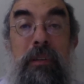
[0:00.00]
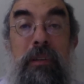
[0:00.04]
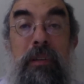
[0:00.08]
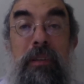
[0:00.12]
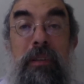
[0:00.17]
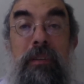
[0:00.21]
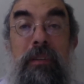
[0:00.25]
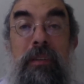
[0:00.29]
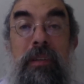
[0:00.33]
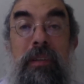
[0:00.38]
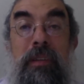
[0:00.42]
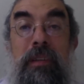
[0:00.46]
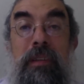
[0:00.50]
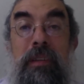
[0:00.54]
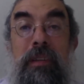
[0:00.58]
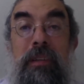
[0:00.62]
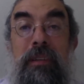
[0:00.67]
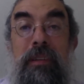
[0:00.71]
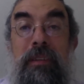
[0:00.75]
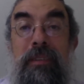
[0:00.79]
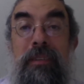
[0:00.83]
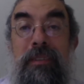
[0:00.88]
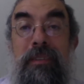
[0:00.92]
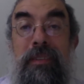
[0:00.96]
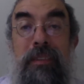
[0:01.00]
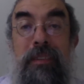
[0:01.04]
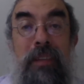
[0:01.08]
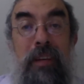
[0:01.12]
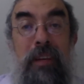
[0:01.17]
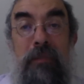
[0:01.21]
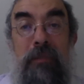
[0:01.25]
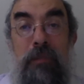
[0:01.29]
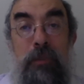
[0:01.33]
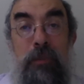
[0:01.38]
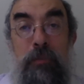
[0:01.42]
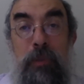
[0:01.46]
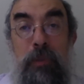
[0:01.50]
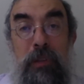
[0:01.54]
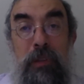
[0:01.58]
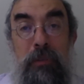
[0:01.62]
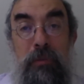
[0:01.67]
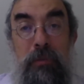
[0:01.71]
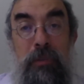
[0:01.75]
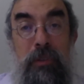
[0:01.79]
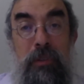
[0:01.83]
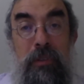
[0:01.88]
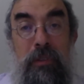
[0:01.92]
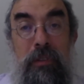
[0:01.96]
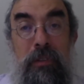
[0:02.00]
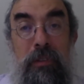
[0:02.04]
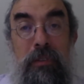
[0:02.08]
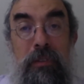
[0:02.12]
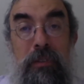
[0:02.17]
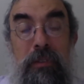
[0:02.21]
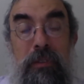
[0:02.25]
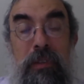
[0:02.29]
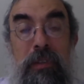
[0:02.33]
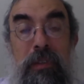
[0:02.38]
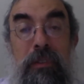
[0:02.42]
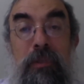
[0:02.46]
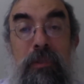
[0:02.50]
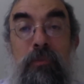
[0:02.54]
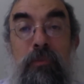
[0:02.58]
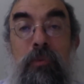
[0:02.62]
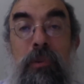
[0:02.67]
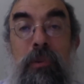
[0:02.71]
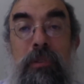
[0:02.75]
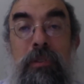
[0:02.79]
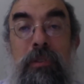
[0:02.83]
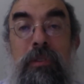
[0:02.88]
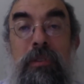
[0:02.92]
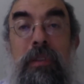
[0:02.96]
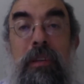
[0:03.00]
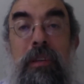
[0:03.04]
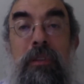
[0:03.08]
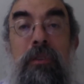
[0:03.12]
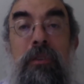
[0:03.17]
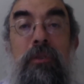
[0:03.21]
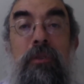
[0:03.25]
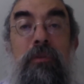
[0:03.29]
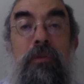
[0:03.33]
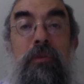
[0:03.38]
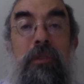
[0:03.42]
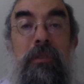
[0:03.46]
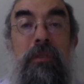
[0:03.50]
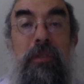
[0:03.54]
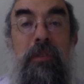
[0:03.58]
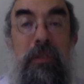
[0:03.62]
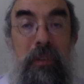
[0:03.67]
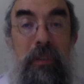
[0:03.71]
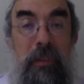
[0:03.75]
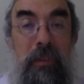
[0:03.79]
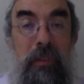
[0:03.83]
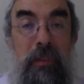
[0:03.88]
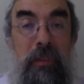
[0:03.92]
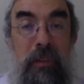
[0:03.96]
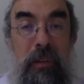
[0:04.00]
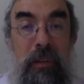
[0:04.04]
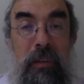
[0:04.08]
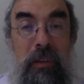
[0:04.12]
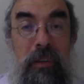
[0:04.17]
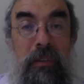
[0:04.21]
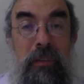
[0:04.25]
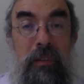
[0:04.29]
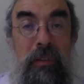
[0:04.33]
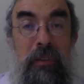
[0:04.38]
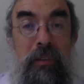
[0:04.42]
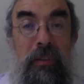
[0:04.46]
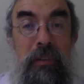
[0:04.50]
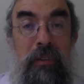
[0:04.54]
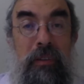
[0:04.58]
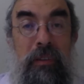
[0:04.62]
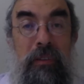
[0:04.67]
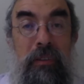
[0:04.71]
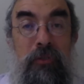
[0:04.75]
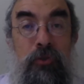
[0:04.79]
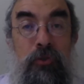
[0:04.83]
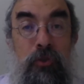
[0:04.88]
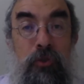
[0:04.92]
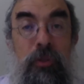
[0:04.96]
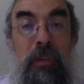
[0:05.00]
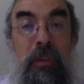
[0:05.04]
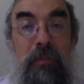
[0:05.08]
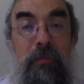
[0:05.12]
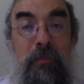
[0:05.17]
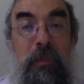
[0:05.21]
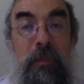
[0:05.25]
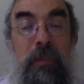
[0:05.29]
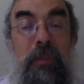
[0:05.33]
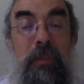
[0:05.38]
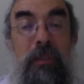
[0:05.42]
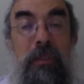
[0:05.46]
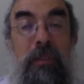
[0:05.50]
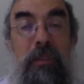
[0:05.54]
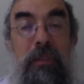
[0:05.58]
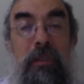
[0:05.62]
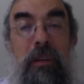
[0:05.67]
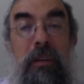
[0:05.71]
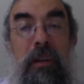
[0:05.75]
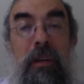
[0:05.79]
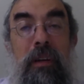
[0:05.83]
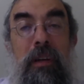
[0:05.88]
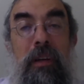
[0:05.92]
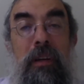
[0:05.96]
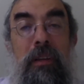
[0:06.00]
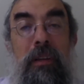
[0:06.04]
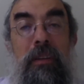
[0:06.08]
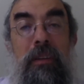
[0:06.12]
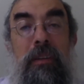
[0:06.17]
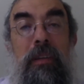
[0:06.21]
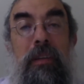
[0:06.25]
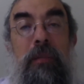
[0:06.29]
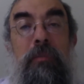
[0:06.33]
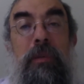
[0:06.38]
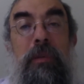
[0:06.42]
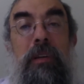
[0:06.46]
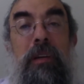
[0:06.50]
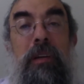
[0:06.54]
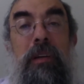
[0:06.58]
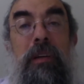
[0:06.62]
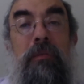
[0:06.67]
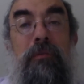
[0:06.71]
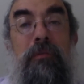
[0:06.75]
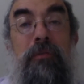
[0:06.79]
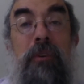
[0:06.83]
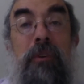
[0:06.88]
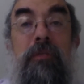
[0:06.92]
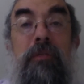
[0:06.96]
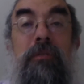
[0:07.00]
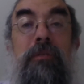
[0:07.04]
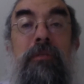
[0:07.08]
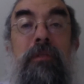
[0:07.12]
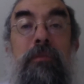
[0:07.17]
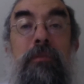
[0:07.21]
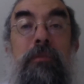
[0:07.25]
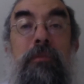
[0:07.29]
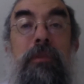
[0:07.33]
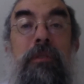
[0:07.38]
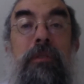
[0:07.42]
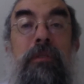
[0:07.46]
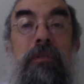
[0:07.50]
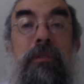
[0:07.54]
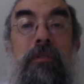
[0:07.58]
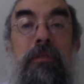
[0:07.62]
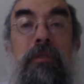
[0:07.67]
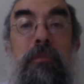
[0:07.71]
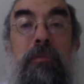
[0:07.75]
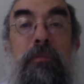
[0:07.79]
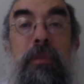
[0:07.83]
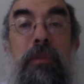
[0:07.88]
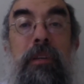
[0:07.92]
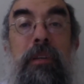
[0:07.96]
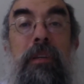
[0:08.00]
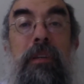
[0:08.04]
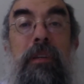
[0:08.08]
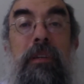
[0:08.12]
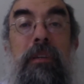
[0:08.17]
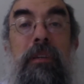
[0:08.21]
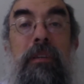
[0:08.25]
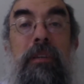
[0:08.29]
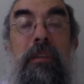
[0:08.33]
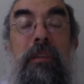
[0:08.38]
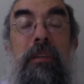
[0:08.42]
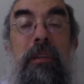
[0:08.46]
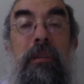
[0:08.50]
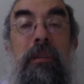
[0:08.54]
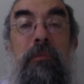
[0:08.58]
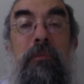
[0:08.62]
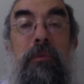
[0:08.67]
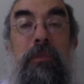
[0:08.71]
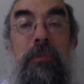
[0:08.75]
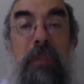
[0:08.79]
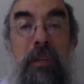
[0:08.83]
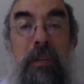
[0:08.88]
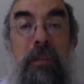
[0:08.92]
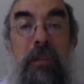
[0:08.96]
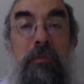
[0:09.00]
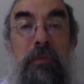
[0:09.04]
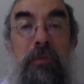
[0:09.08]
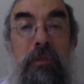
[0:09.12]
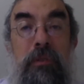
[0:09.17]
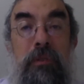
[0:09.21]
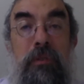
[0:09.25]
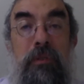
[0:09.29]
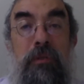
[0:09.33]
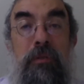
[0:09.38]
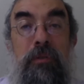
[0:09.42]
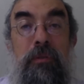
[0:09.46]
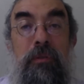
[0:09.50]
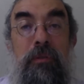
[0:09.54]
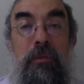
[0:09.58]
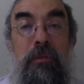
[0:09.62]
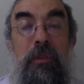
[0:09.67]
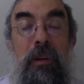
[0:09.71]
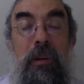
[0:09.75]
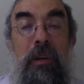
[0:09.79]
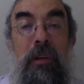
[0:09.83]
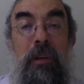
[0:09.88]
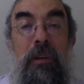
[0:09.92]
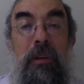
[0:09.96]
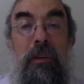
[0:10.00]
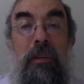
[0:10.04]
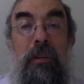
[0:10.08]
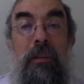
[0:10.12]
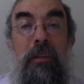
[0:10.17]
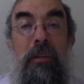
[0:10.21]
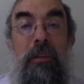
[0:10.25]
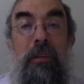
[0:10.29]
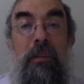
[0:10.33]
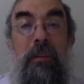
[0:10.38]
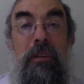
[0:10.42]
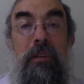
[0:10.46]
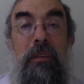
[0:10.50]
But being that they did not respect one another and there wasn't that unity that should have been there, they became vulnerable to the plague that was able to